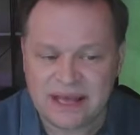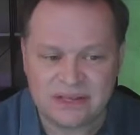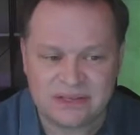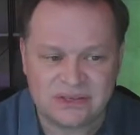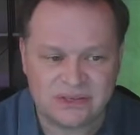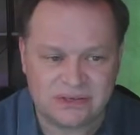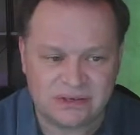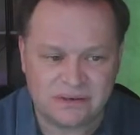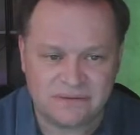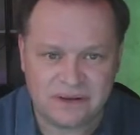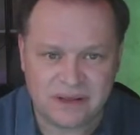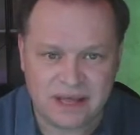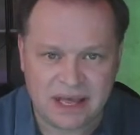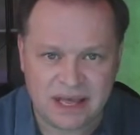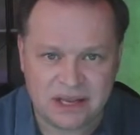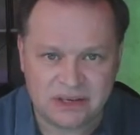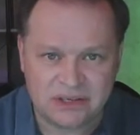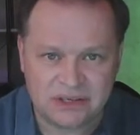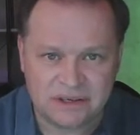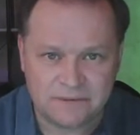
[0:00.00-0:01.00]

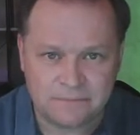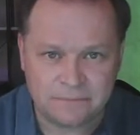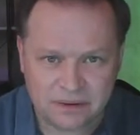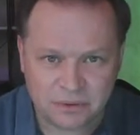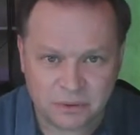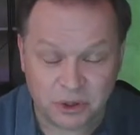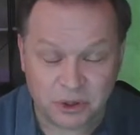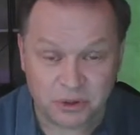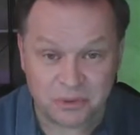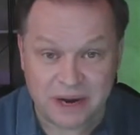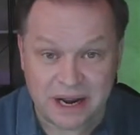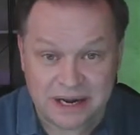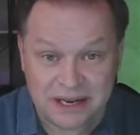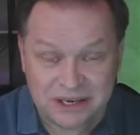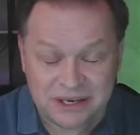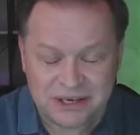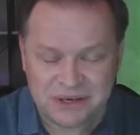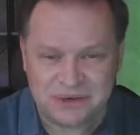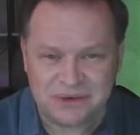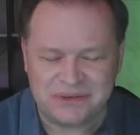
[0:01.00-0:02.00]
certification. We're ready
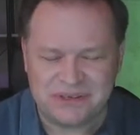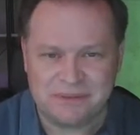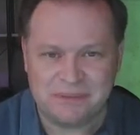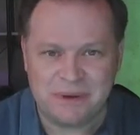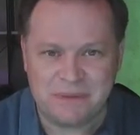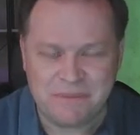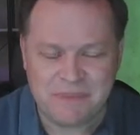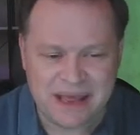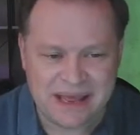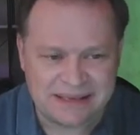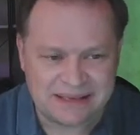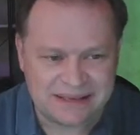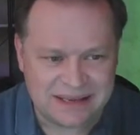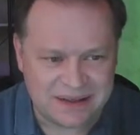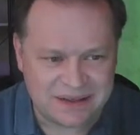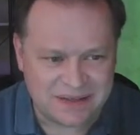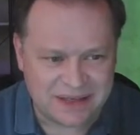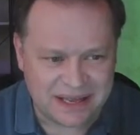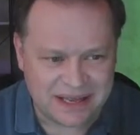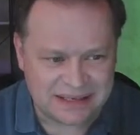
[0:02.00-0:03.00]
to do some
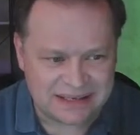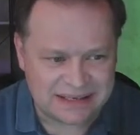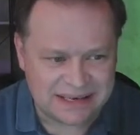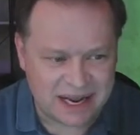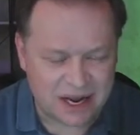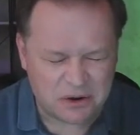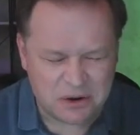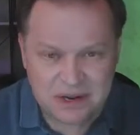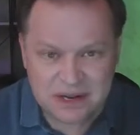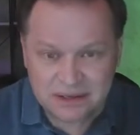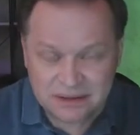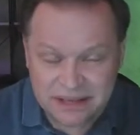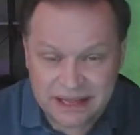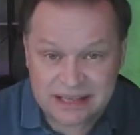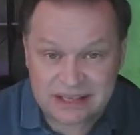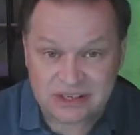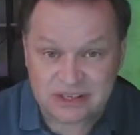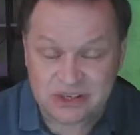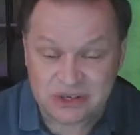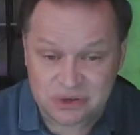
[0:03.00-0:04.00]
amazing things now.
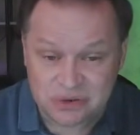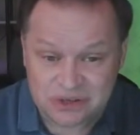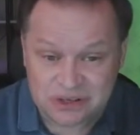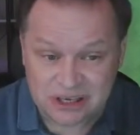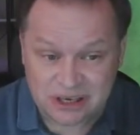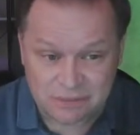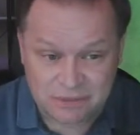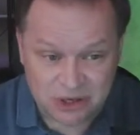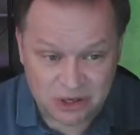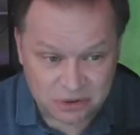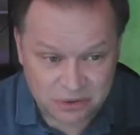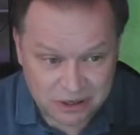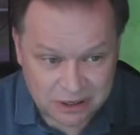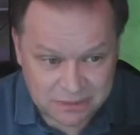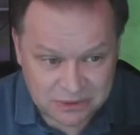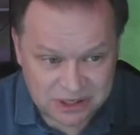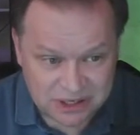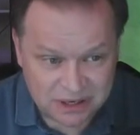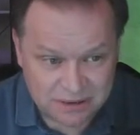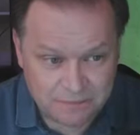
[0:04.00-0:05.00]
Let's do some
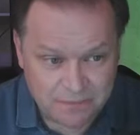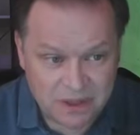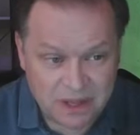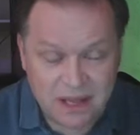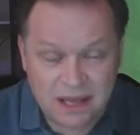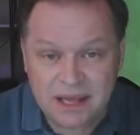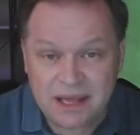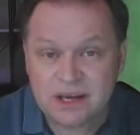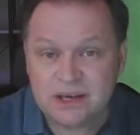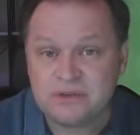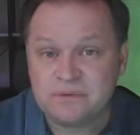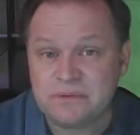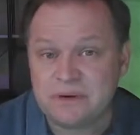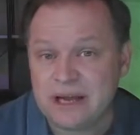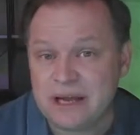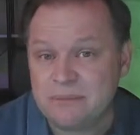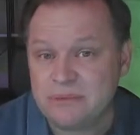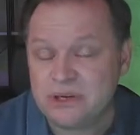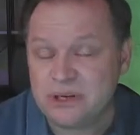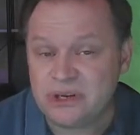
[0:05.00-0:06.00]
encryption. Here's what
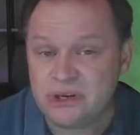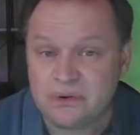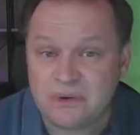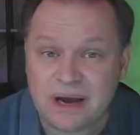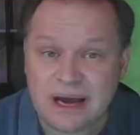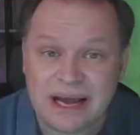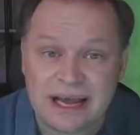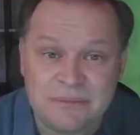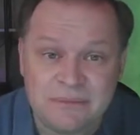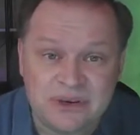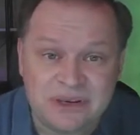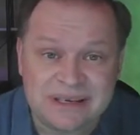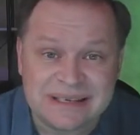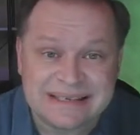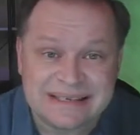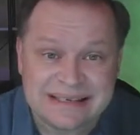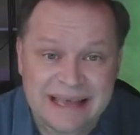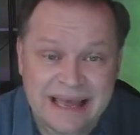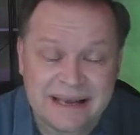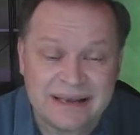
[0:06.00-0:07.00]
I'm going to do. I'm going to
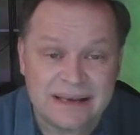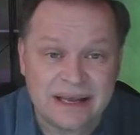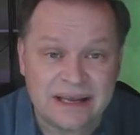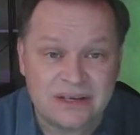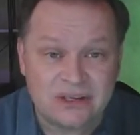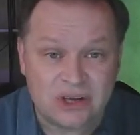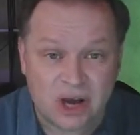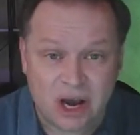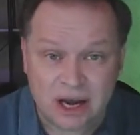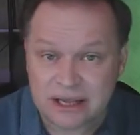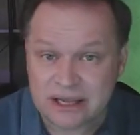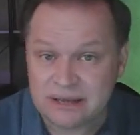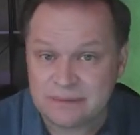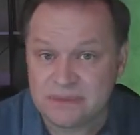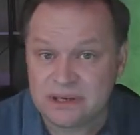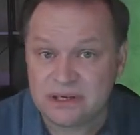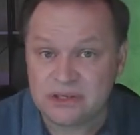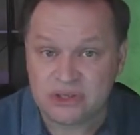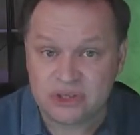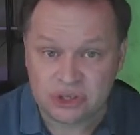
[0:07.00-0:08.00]
send a
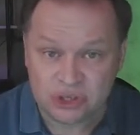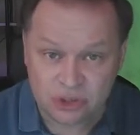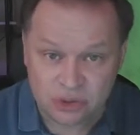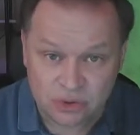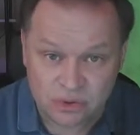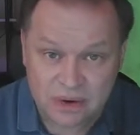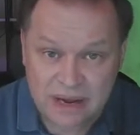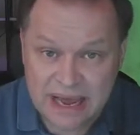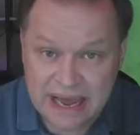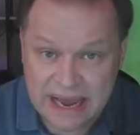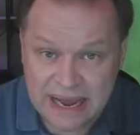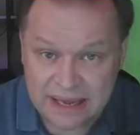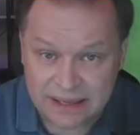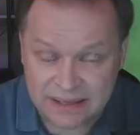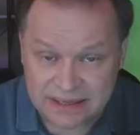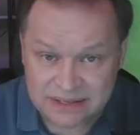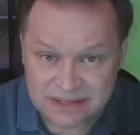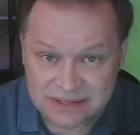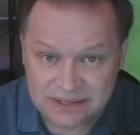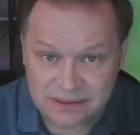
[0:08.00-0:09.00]
document to
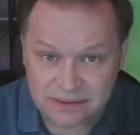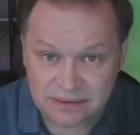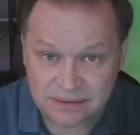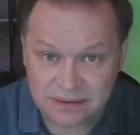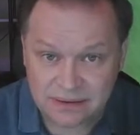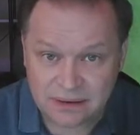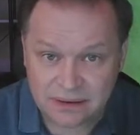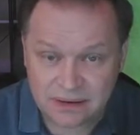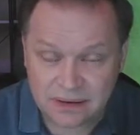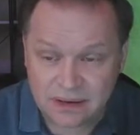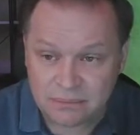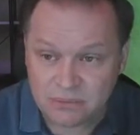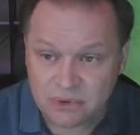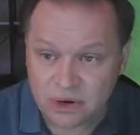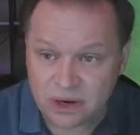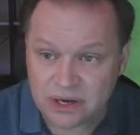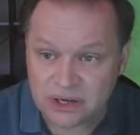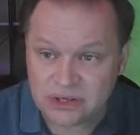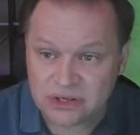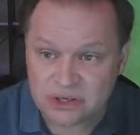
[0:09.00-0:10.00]
Alice. I'm going to